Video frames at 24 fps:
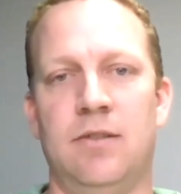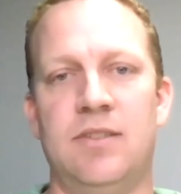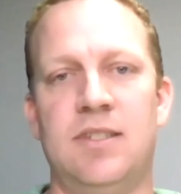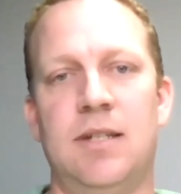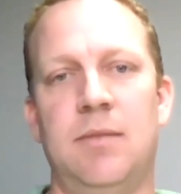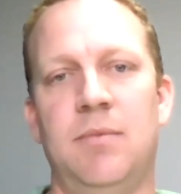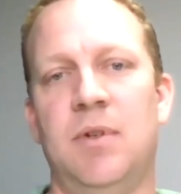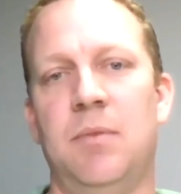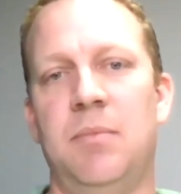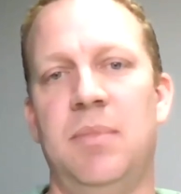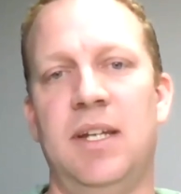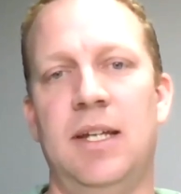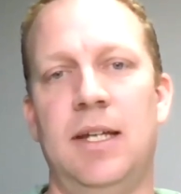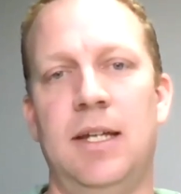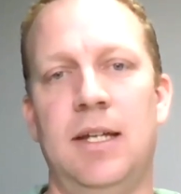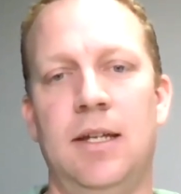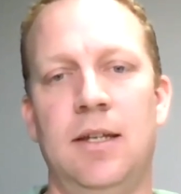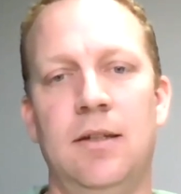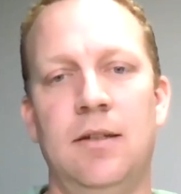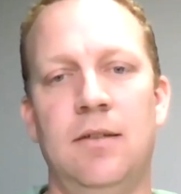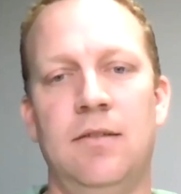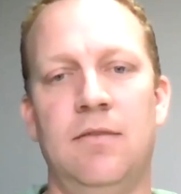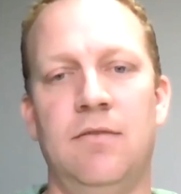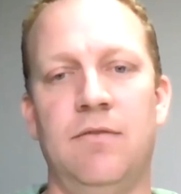seemed to
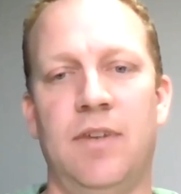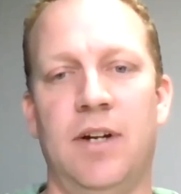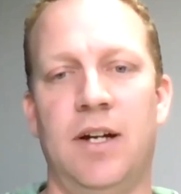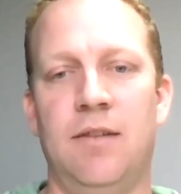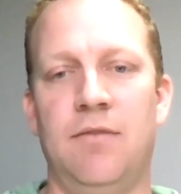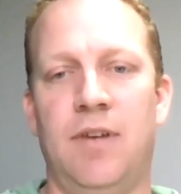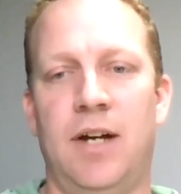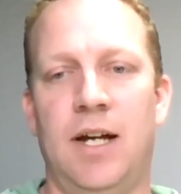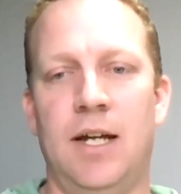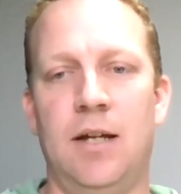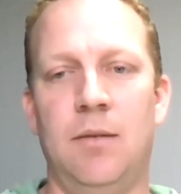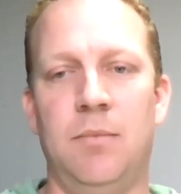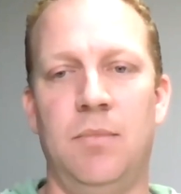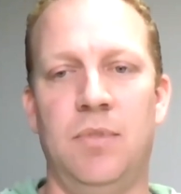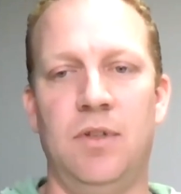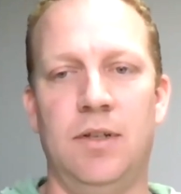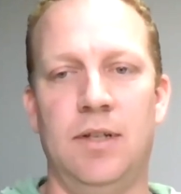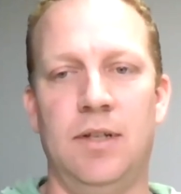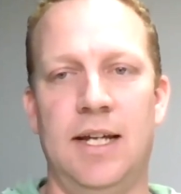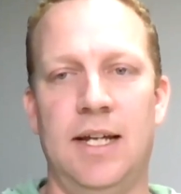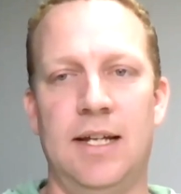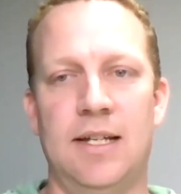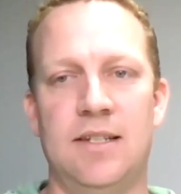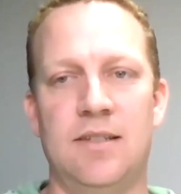be very
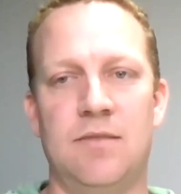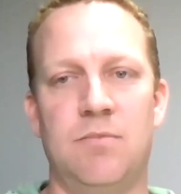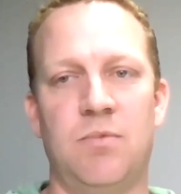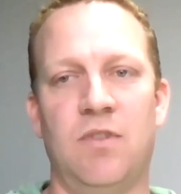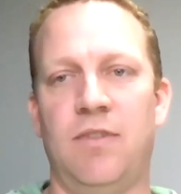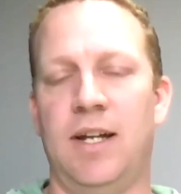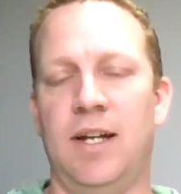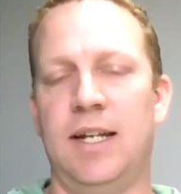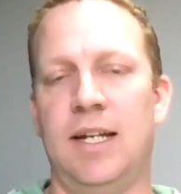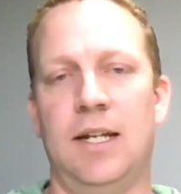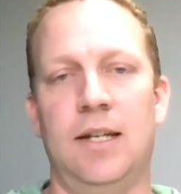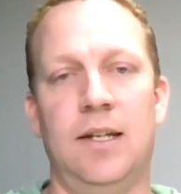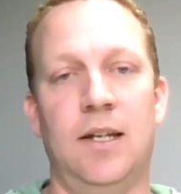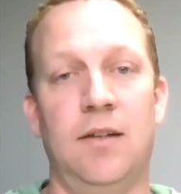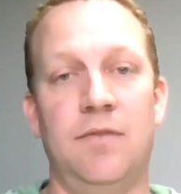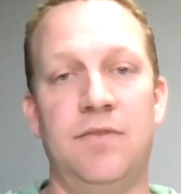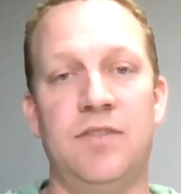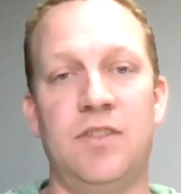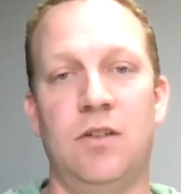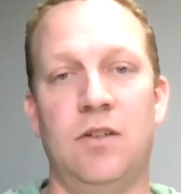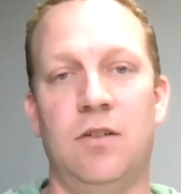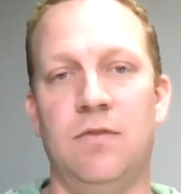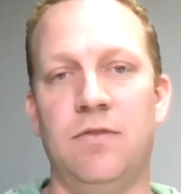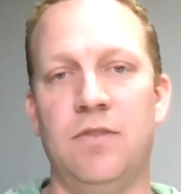viable as providing enough
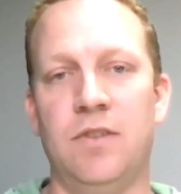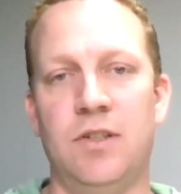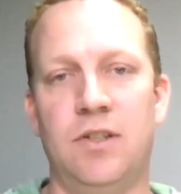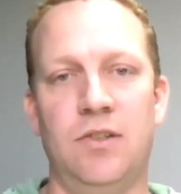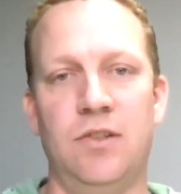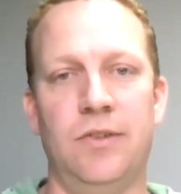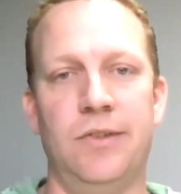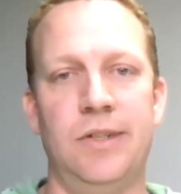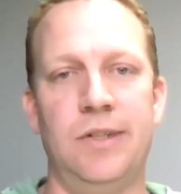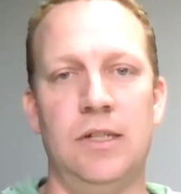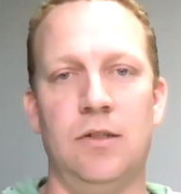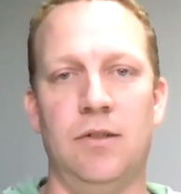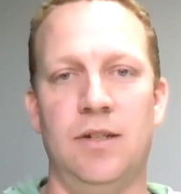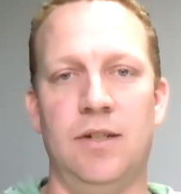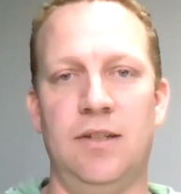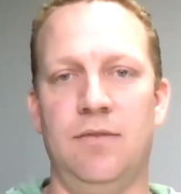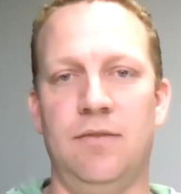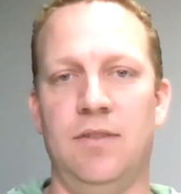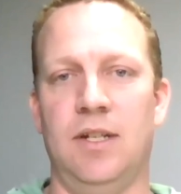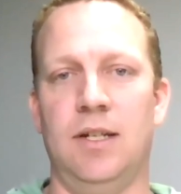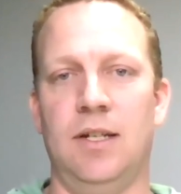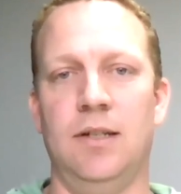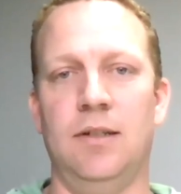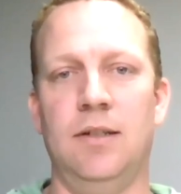sulfur to
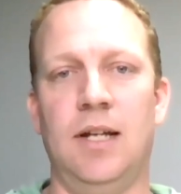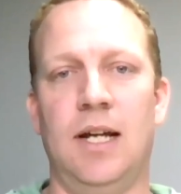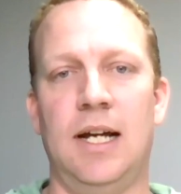even a